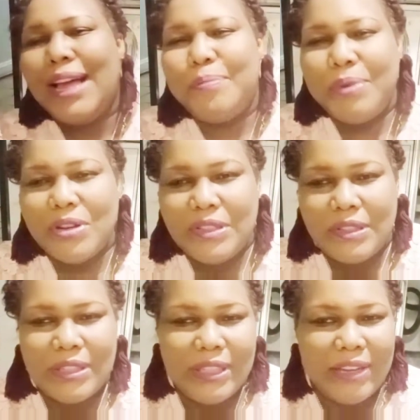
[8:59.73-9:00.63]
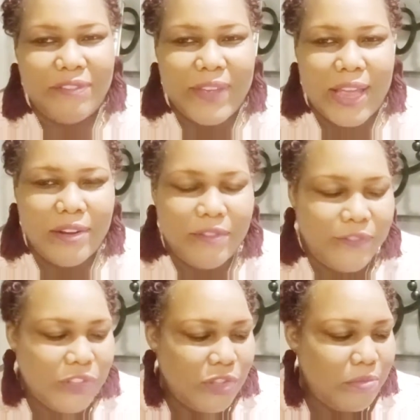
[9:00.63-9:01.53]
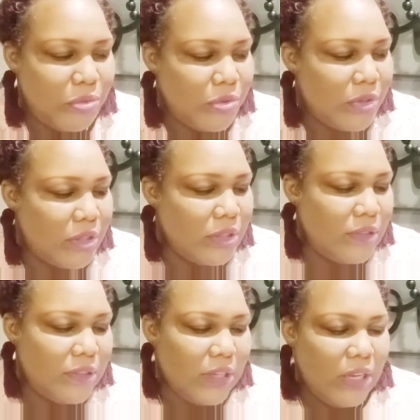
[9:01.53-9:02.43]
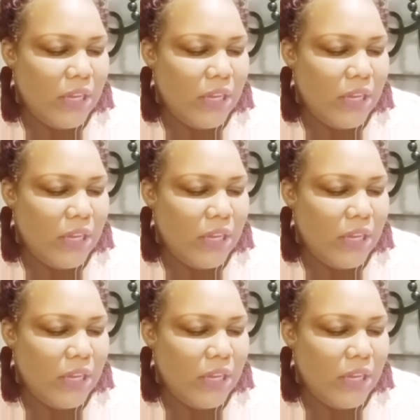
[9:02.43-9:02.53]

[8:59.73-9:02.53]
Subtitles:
not personally a fan of vision boards.